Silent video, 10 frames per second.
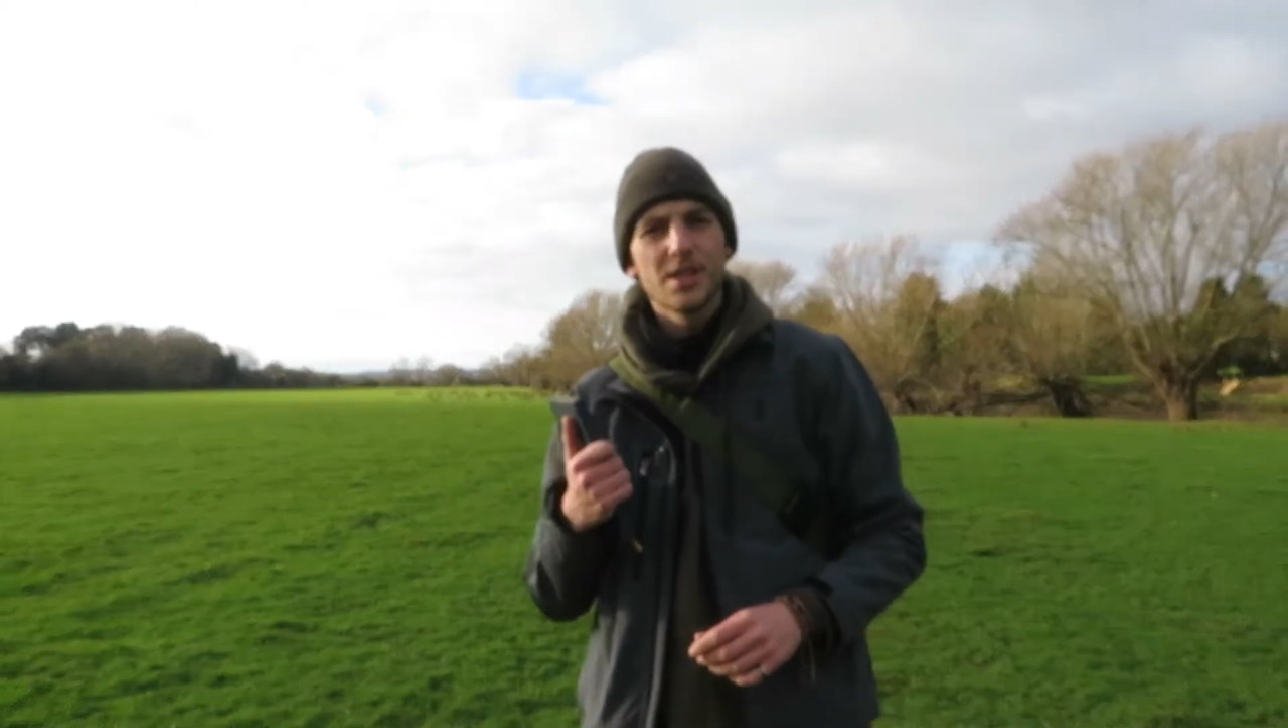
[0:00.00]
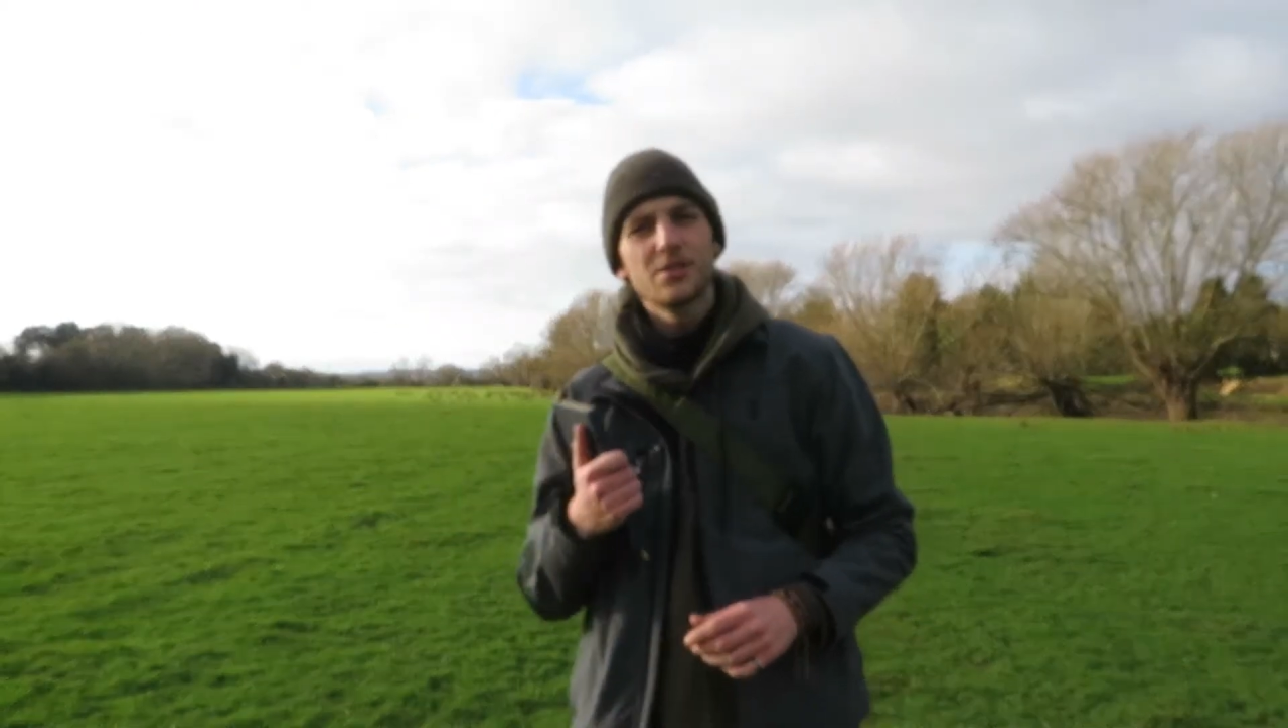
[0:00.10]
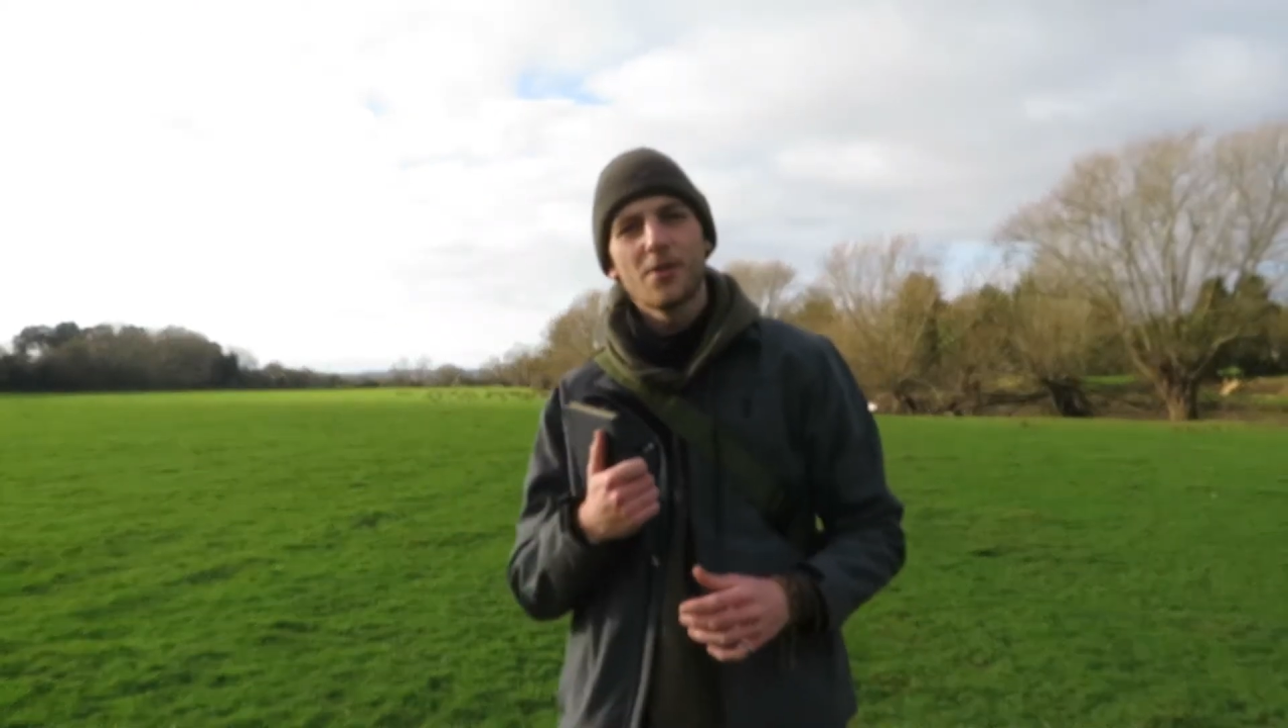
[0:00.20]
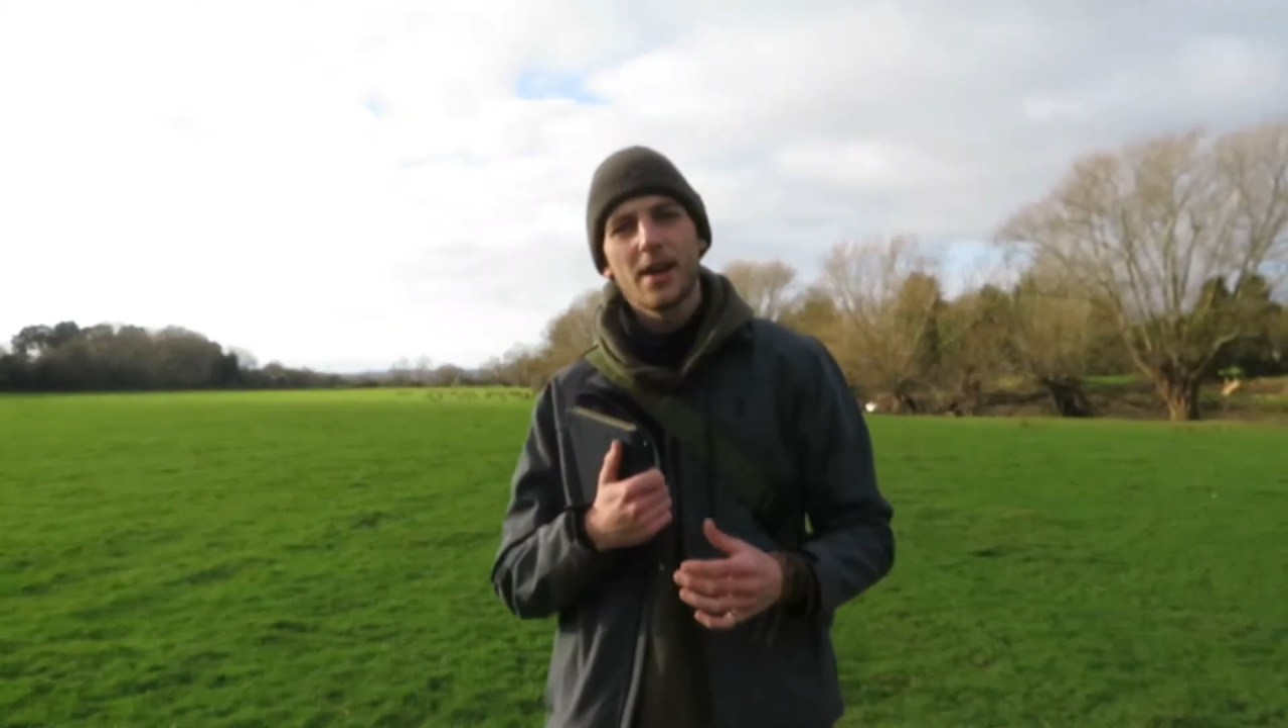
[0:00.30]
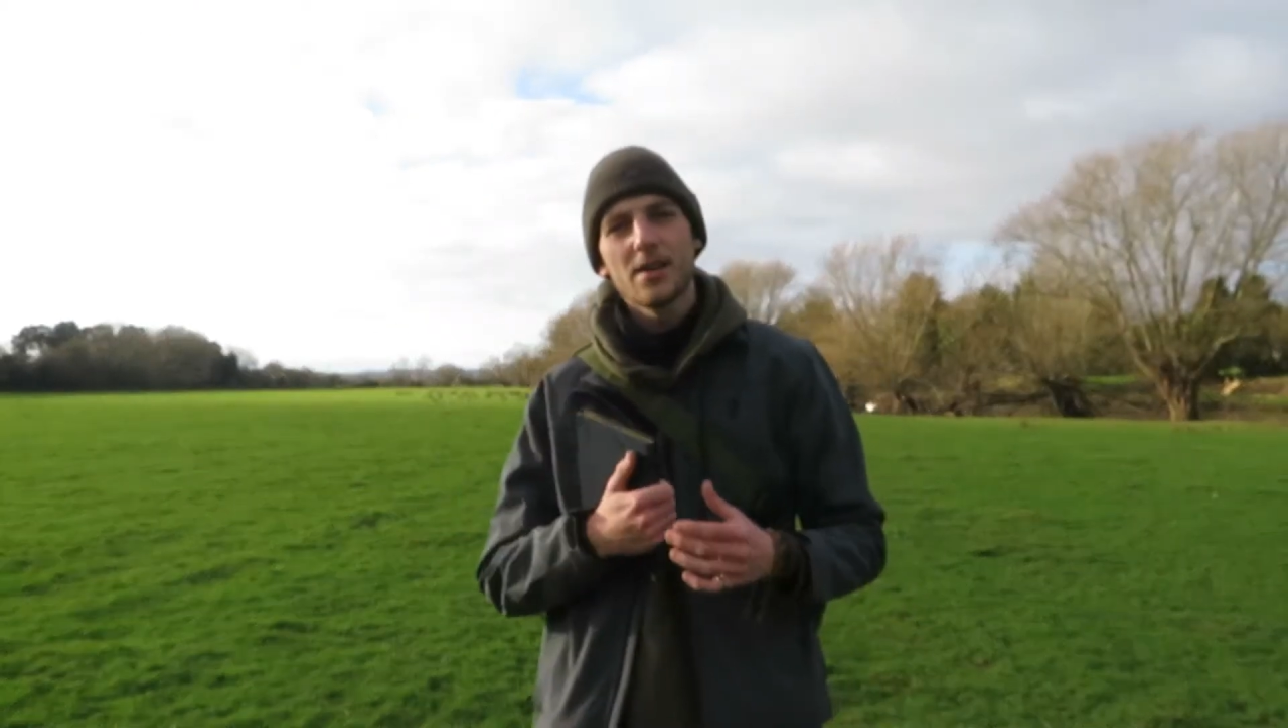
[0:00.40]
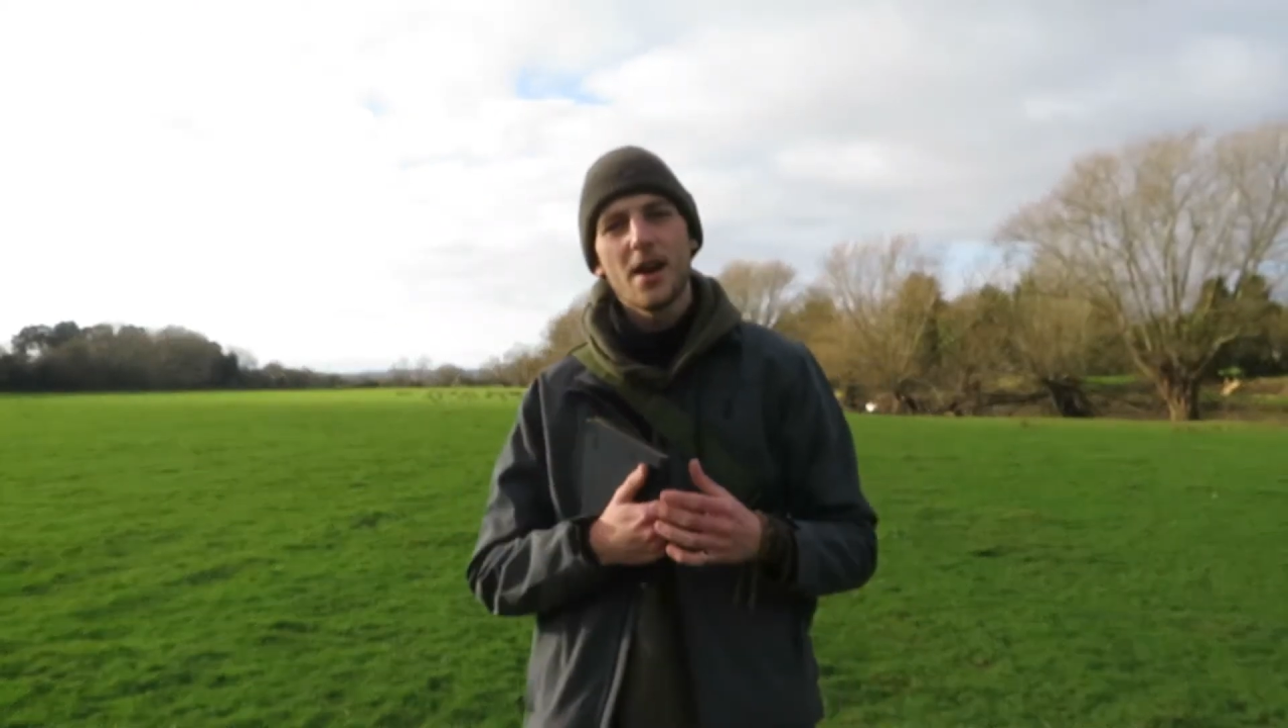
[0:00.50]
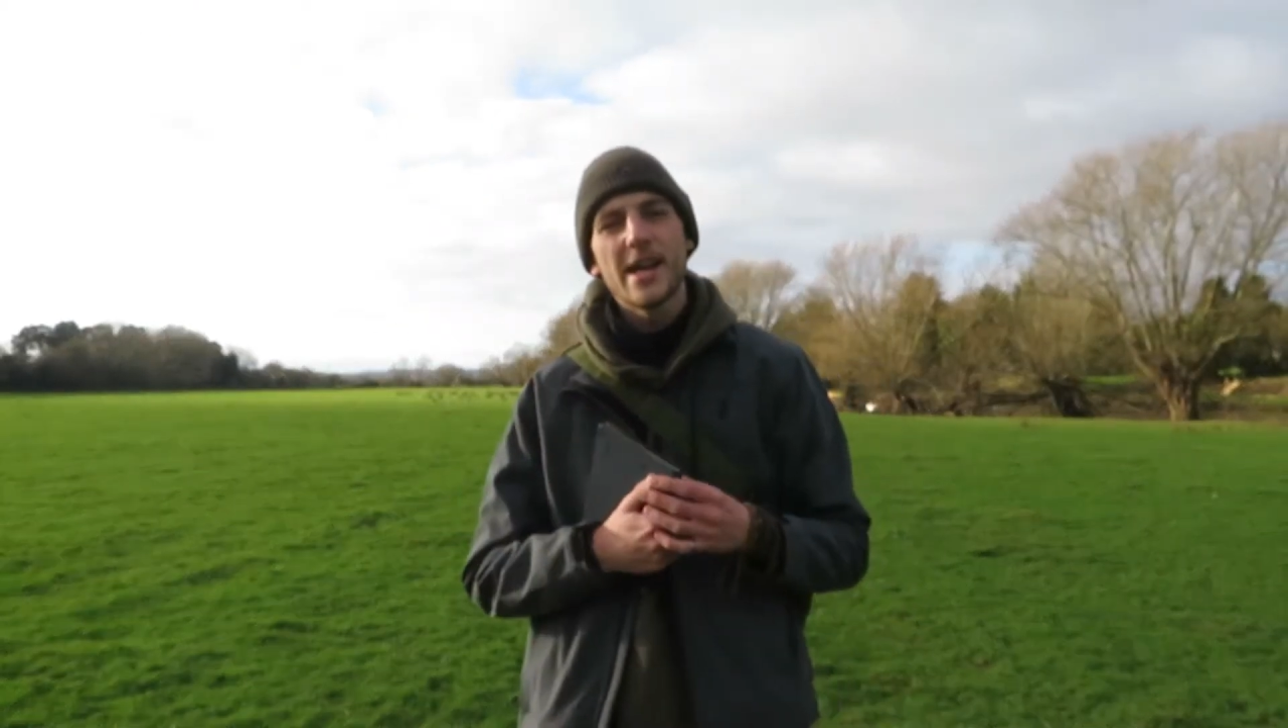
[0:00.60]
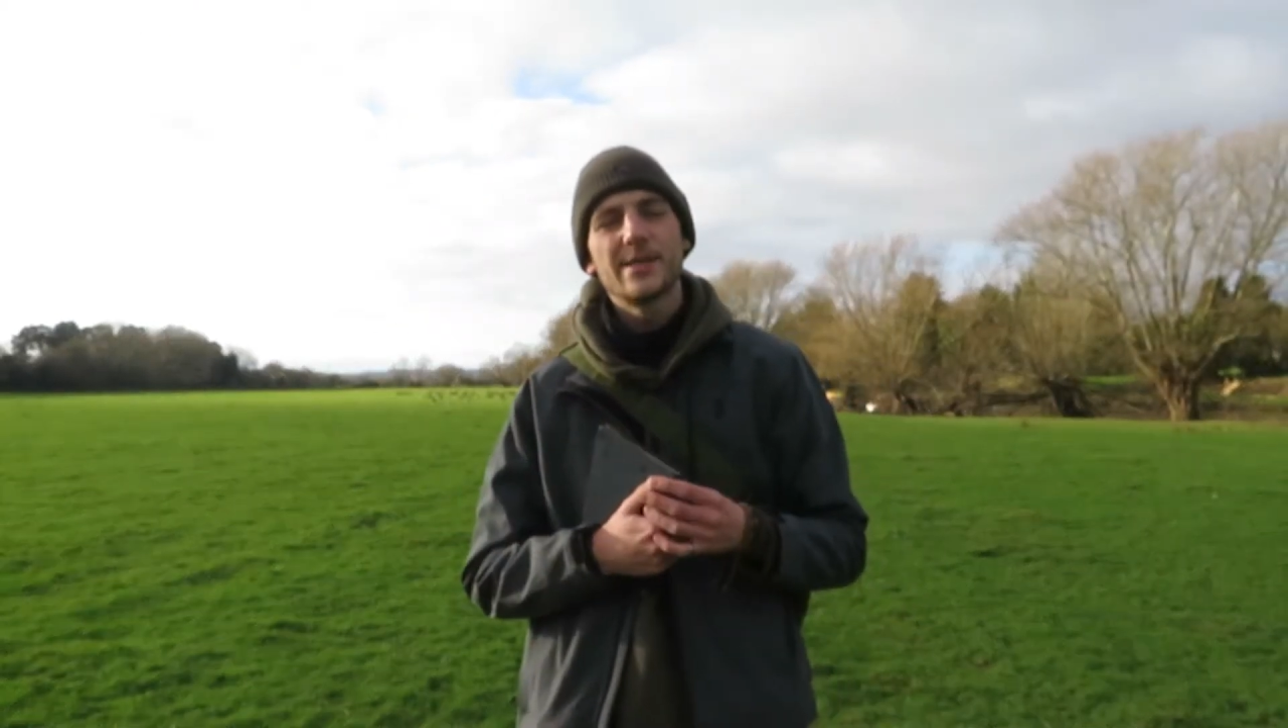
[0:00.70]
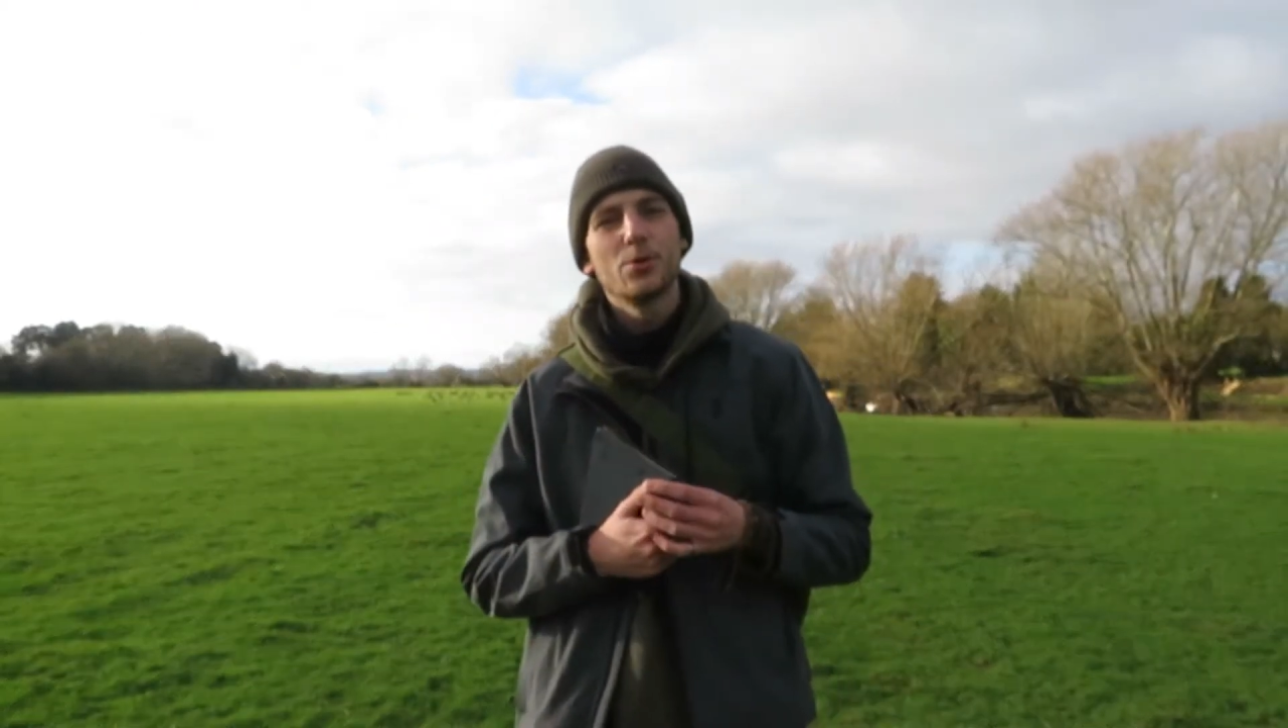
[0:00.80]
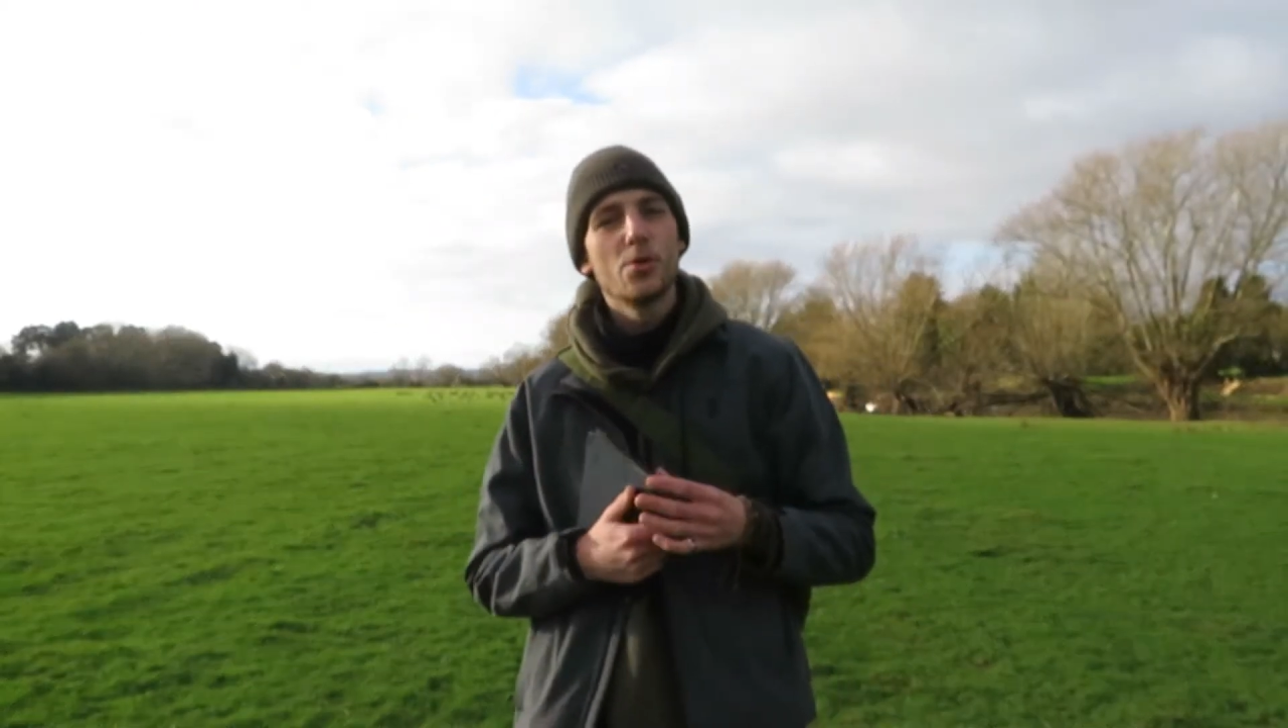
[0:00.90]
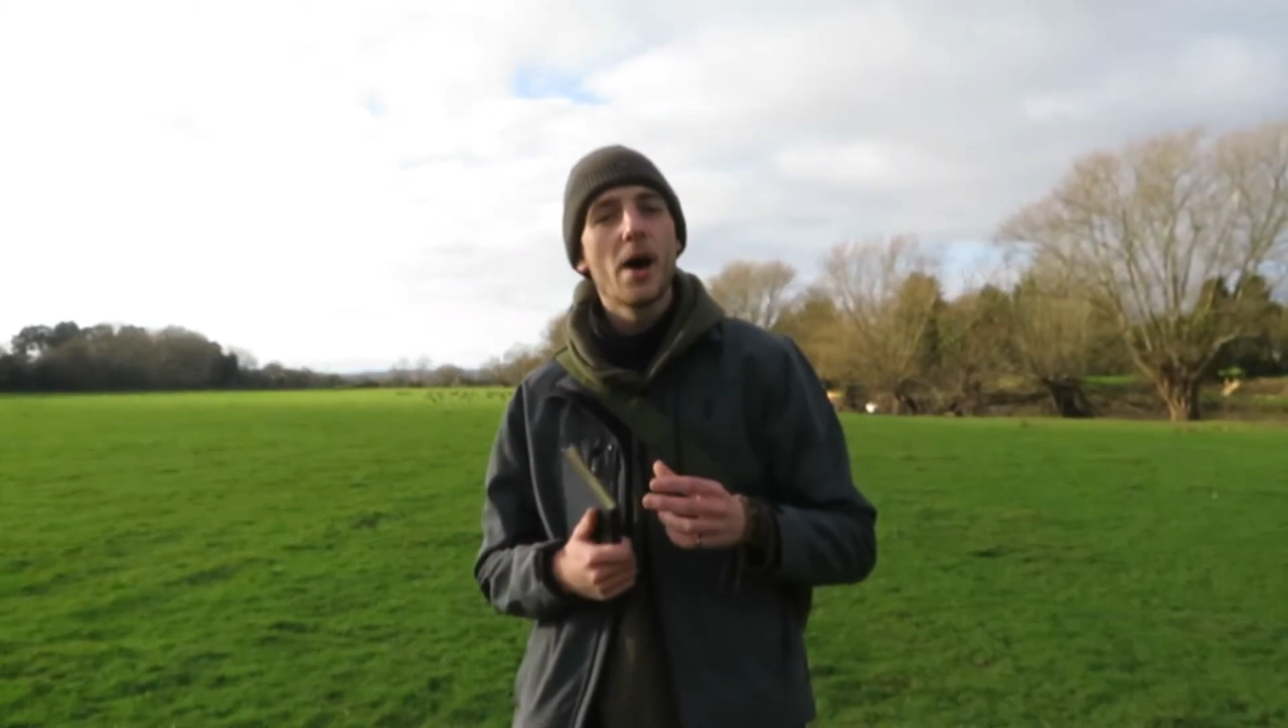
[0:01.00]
is recognisable